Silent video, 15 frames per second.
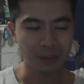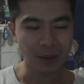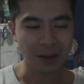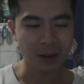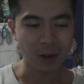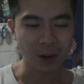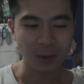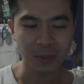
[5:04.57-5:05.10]

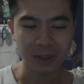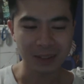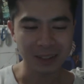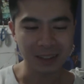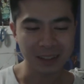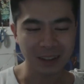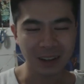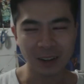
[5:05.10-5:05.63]
back home,
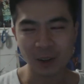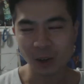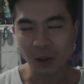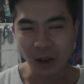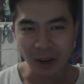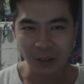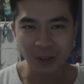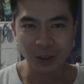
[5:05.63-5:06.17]
and you kind
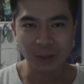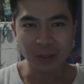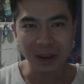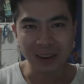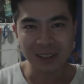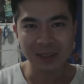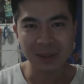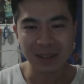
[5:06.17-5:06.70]
of feel
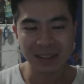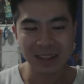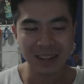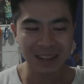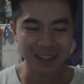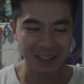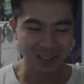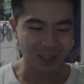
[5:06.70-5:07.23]
embarrassed about
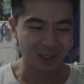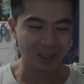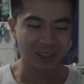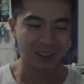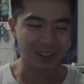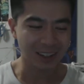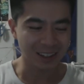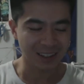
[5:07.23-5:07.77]
that. They showed
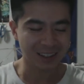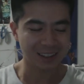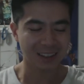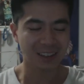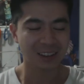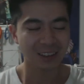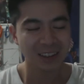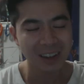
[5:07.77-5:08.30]
a lot of this
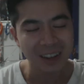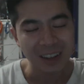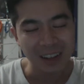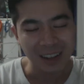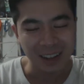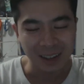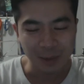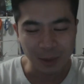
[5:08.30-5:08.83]
stuff
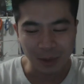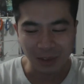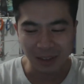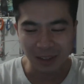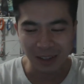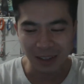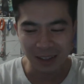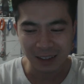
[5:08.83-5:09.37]
in the
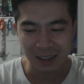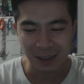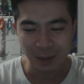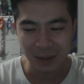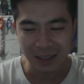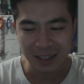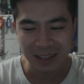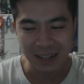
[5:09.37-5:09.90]
movie, like the
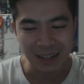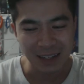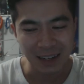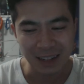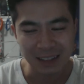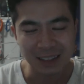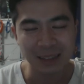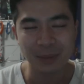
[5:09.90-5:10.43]
way the dad
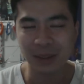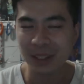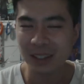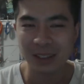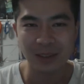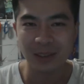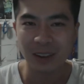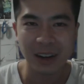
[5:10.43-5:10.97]
acted, but
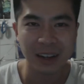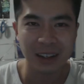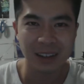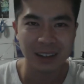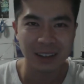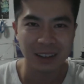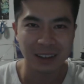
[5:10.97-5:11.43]
he's great.